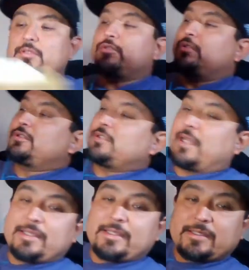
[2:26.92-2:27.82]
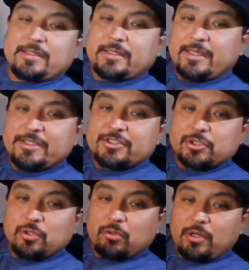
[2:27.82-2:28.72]
So it's just like keys
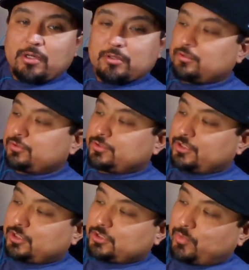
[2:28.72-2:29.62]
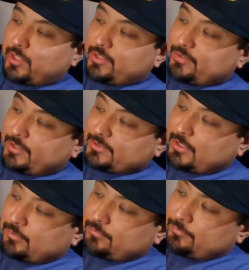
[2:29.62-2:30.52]
to Chronicles, and it starts breaking things
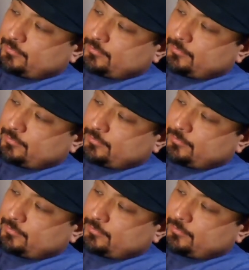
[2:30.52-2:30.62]
down.